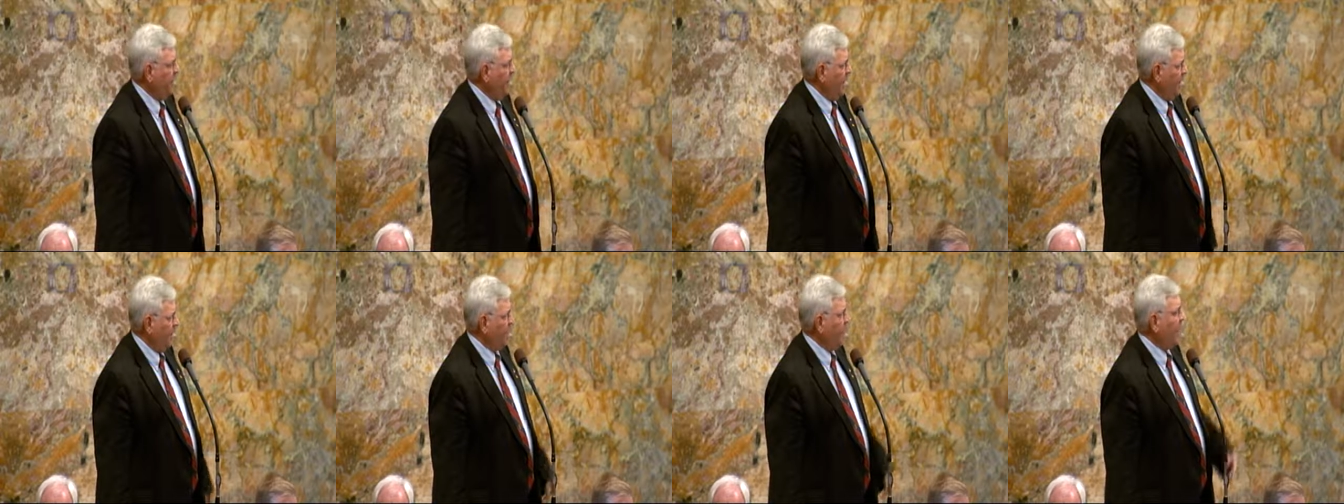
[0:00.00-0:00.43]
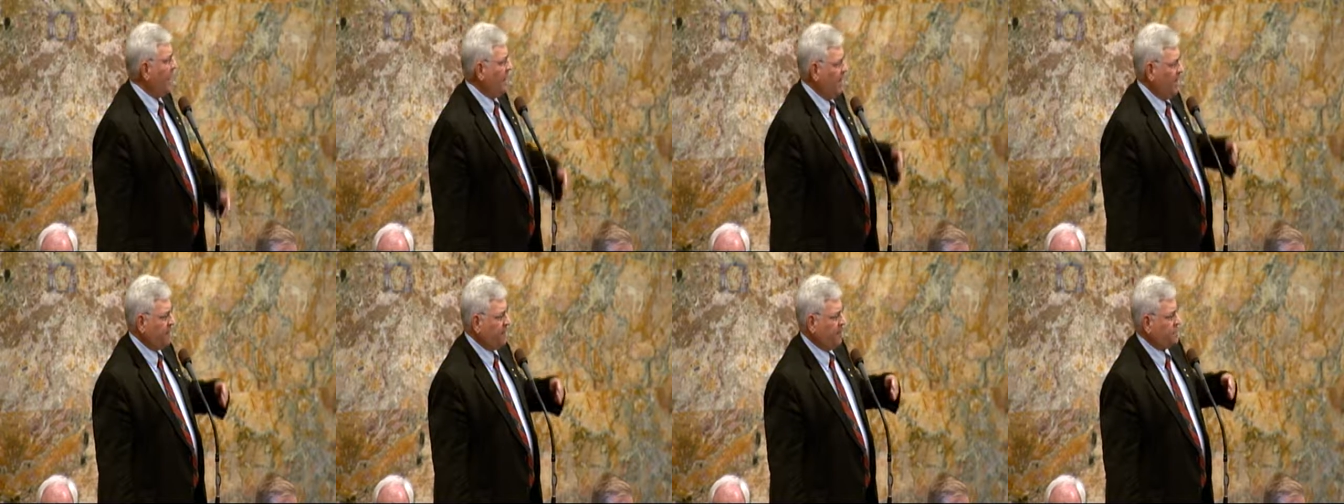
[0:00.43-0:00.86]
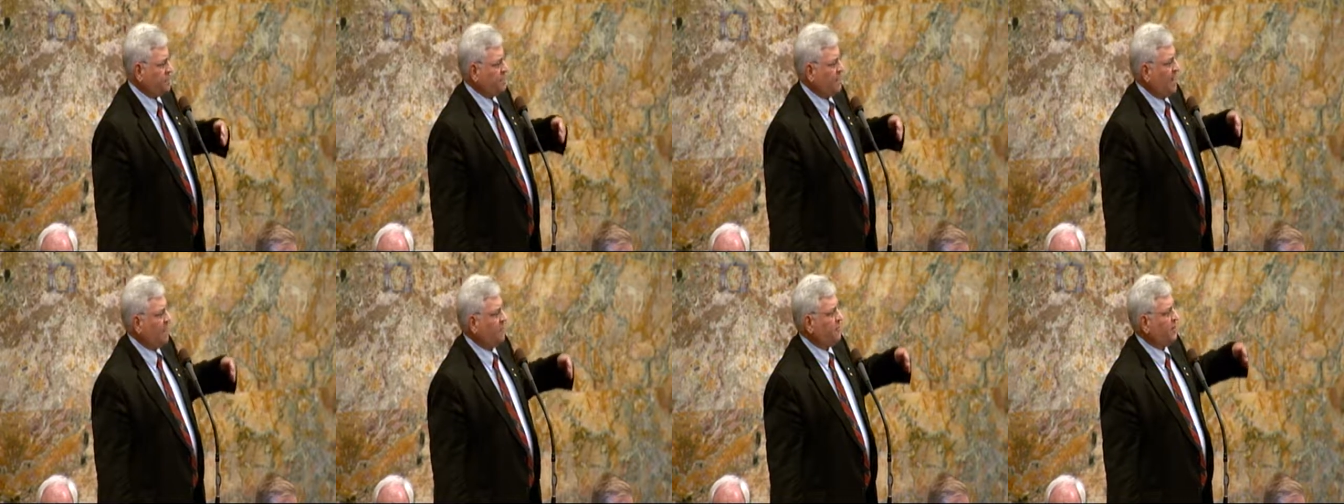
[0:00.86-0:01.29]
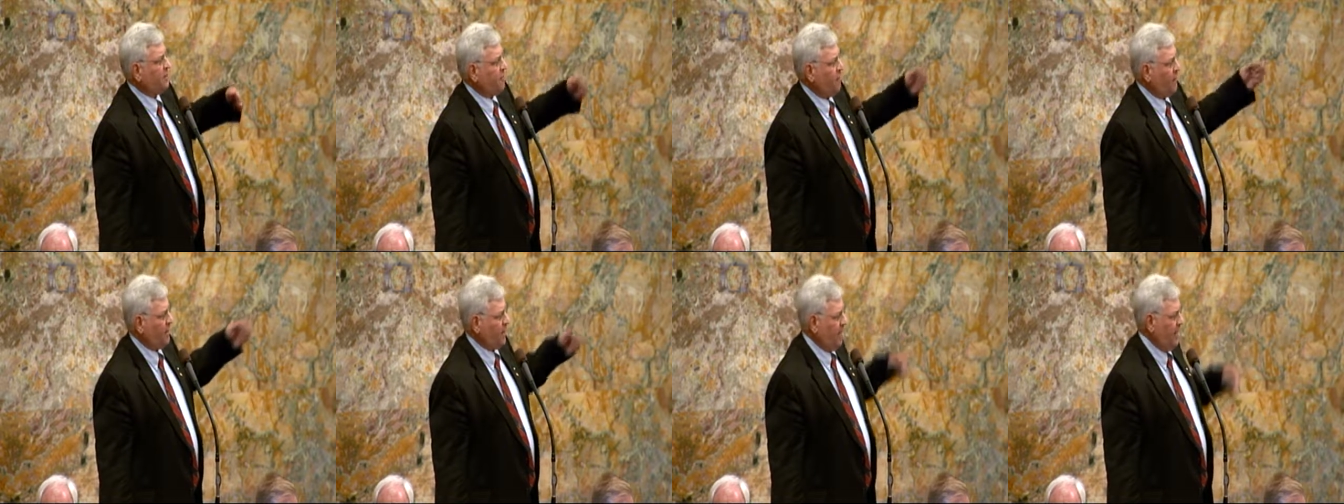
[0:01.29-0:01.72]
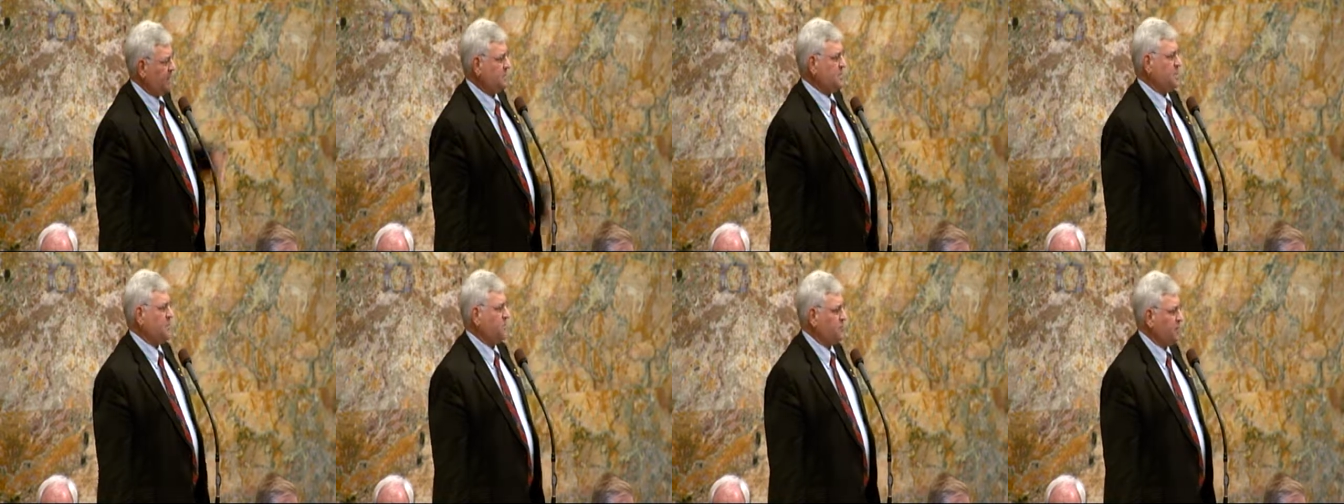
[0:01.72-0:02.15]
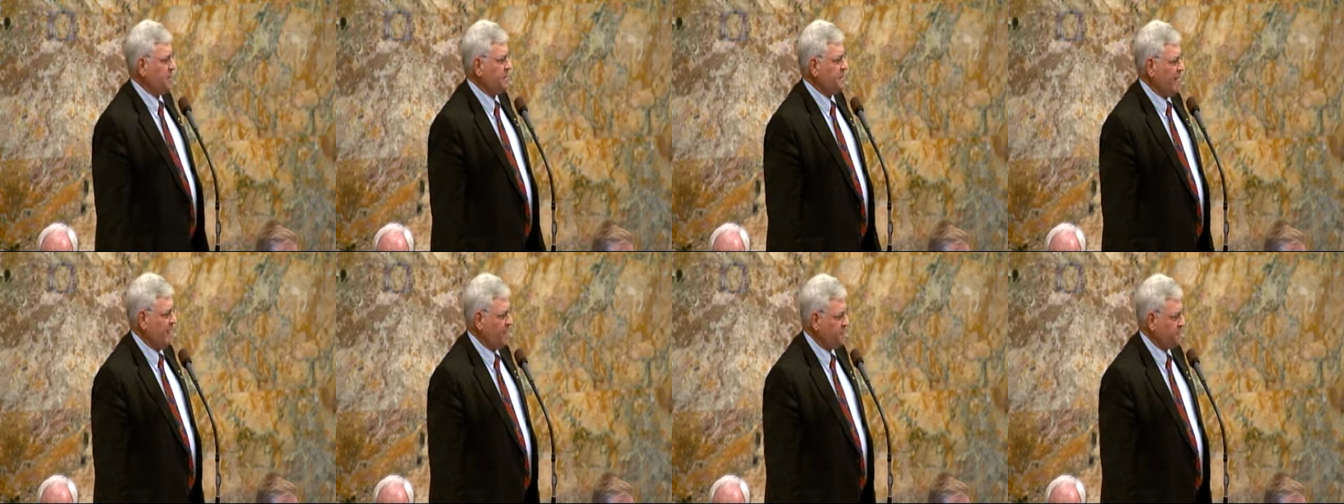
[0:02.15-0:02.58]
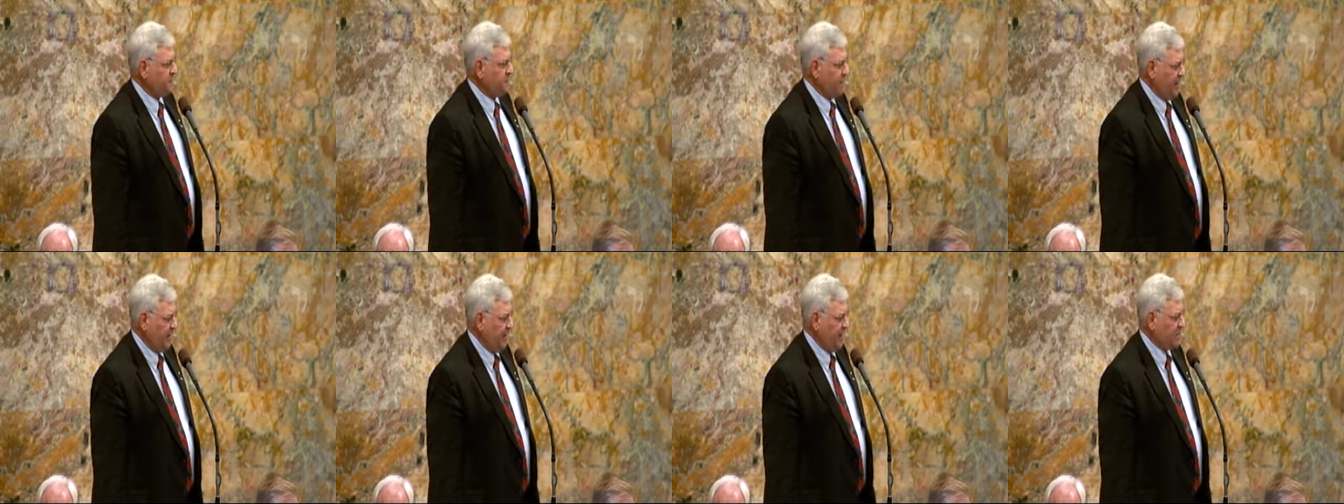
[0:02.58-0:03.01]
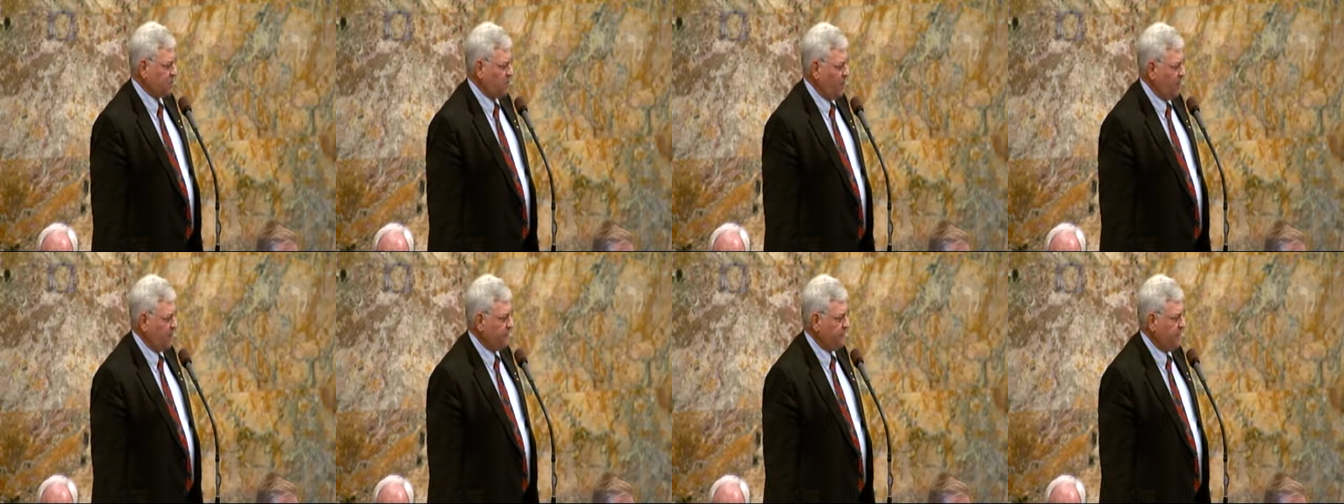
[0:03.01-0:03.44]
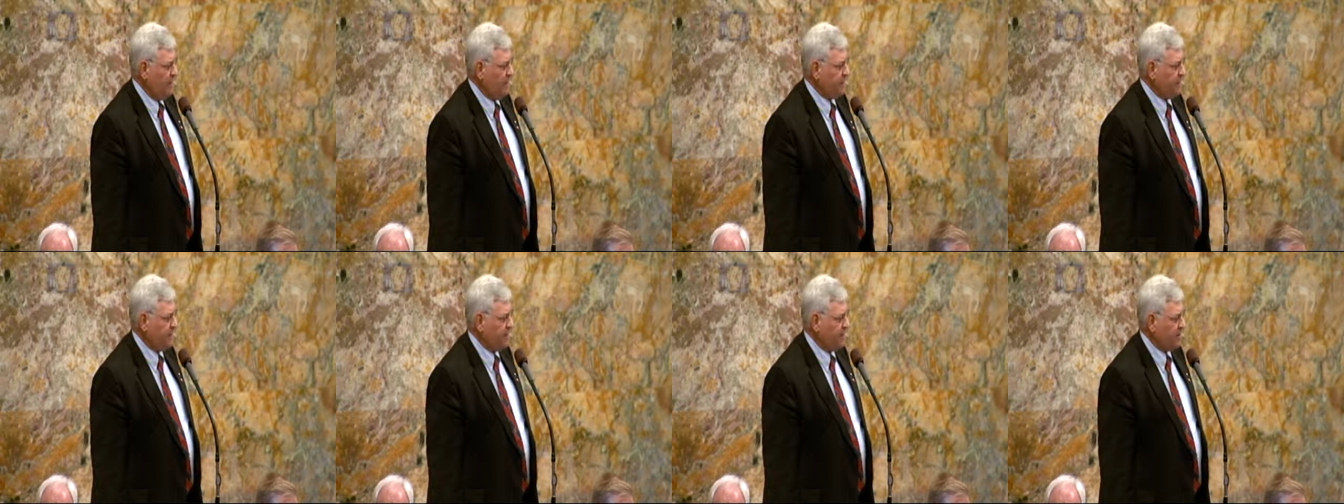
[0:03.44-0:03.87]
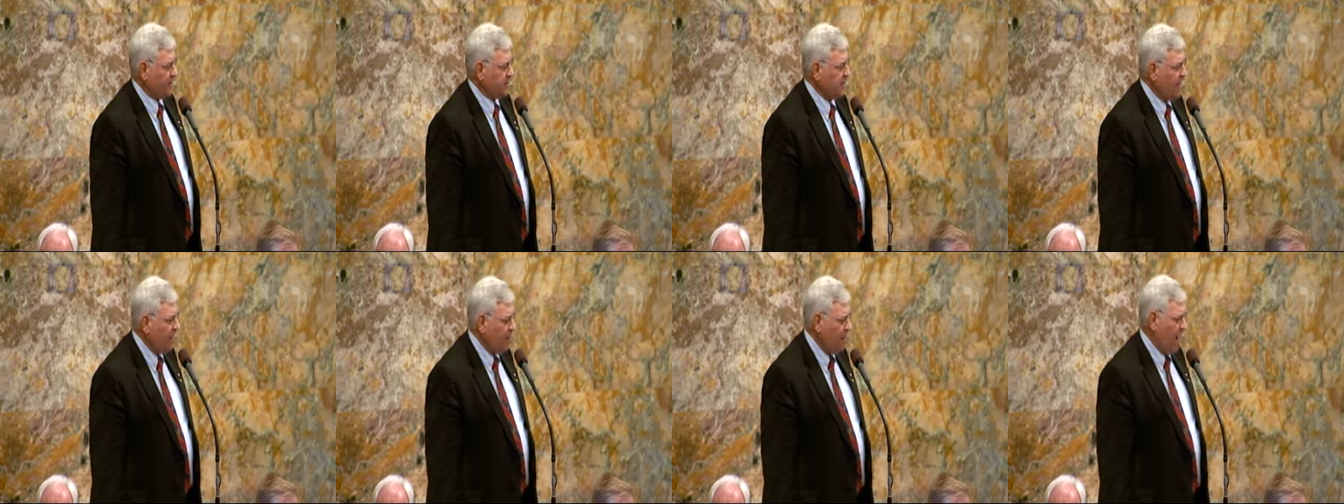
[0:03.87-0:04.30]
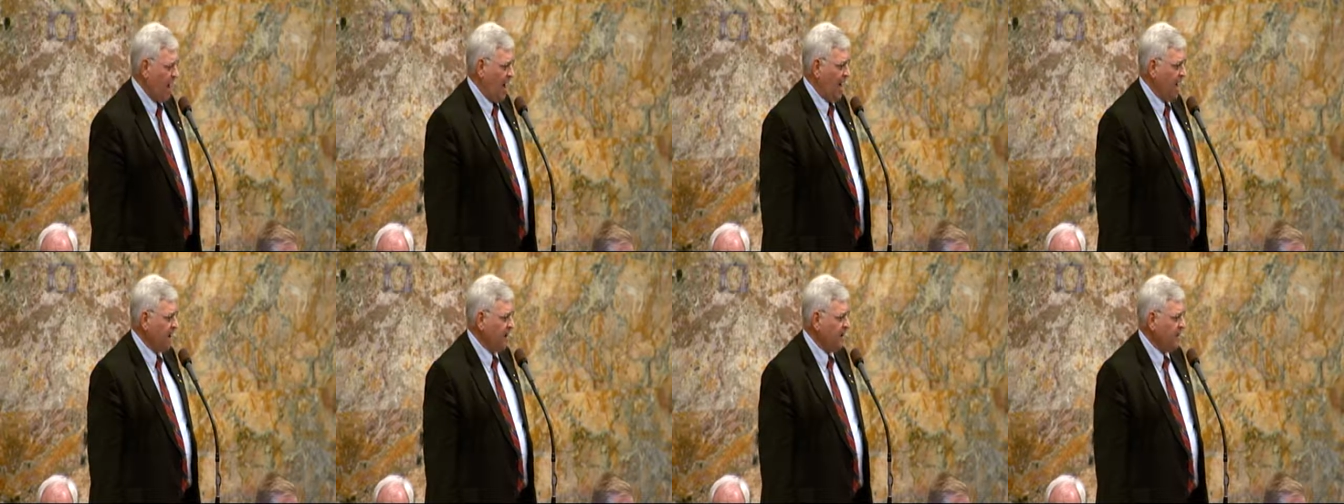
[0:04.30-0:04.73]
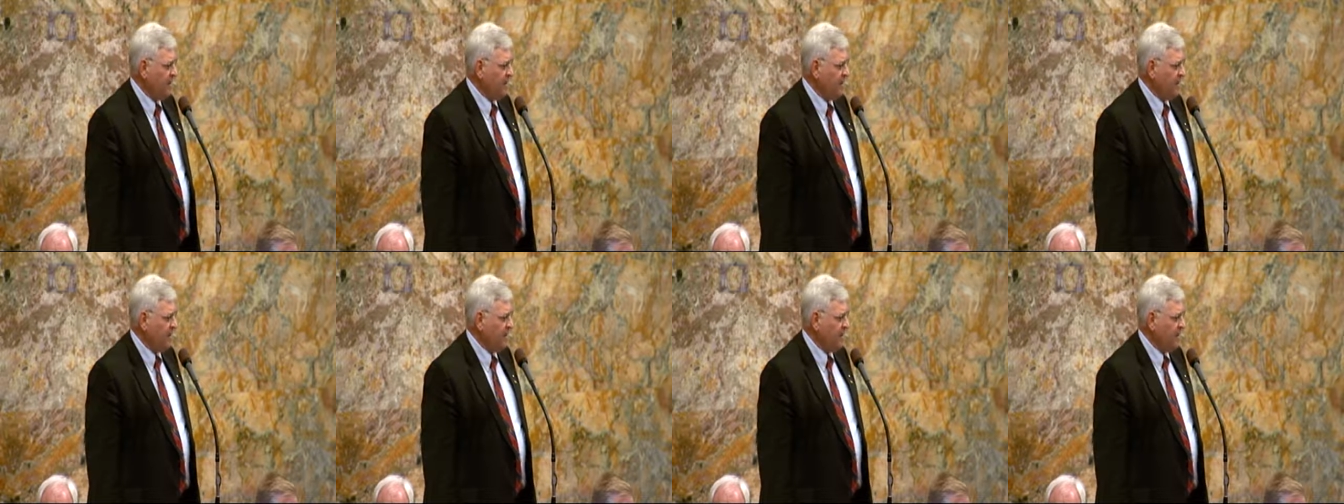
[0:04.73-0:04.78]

and not have their salary grow at less than $3,000 for the next 25 years? Come on.